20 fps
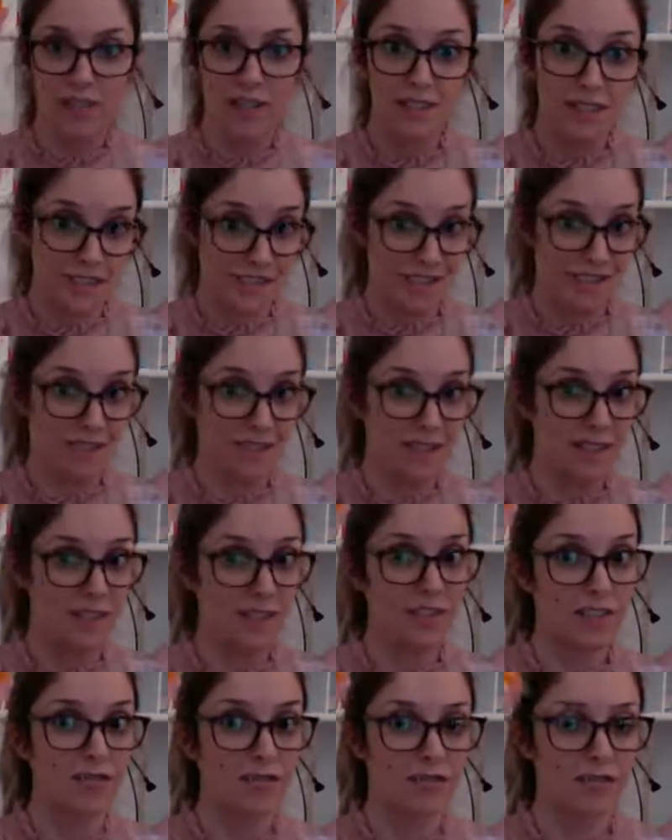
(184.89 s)
Yes,
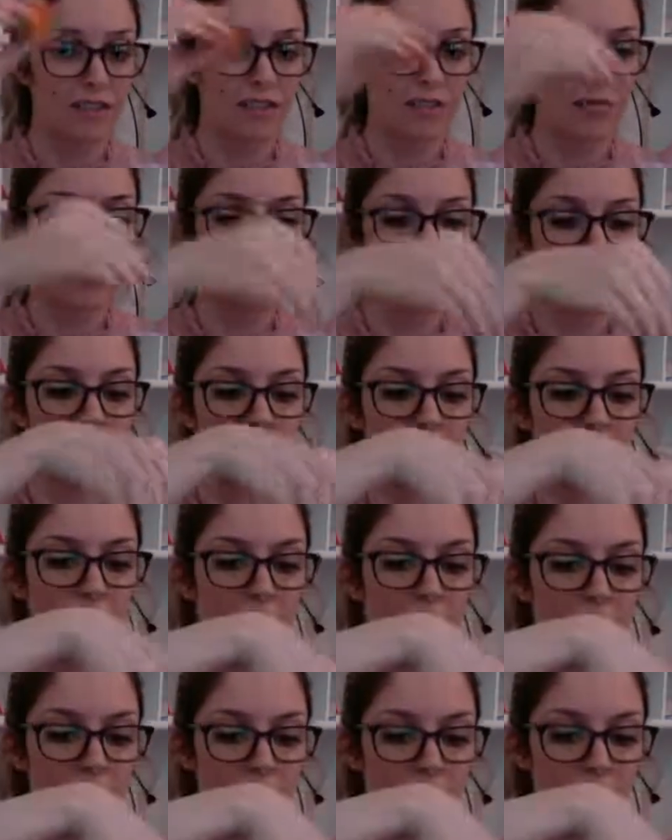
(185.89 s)
citrus fruits also
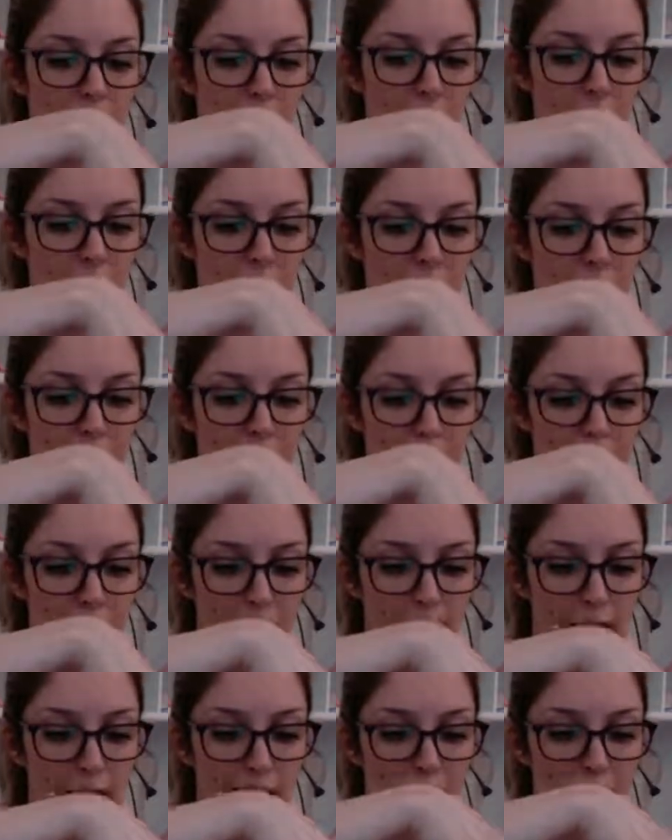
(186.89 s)
are soluble
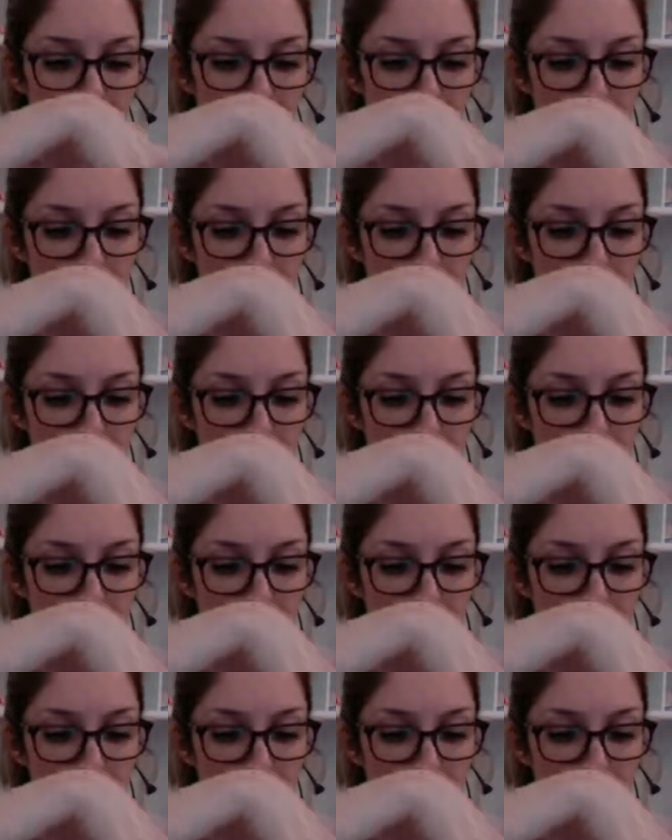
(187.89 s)
fiber.